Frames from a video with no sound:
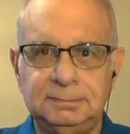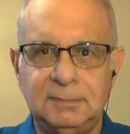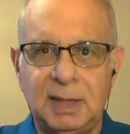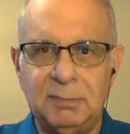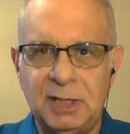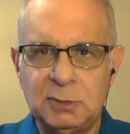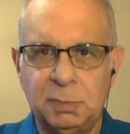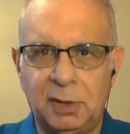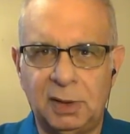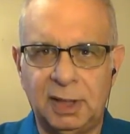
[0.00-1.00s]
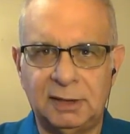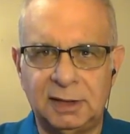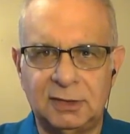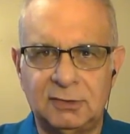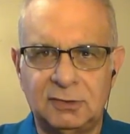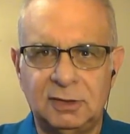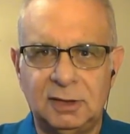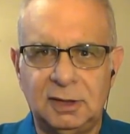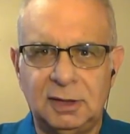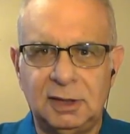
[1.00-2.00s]
A bass part like this
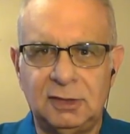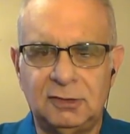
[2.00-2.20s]
is